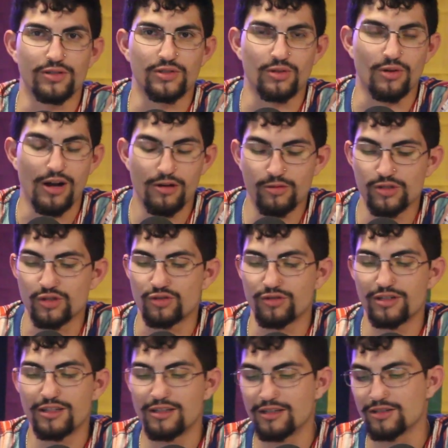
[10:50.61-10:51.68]
So I was
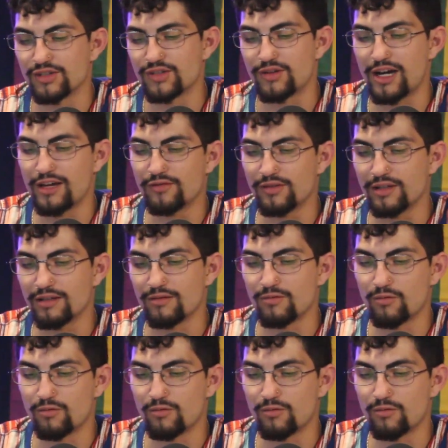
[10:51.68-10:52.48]
drinking and driving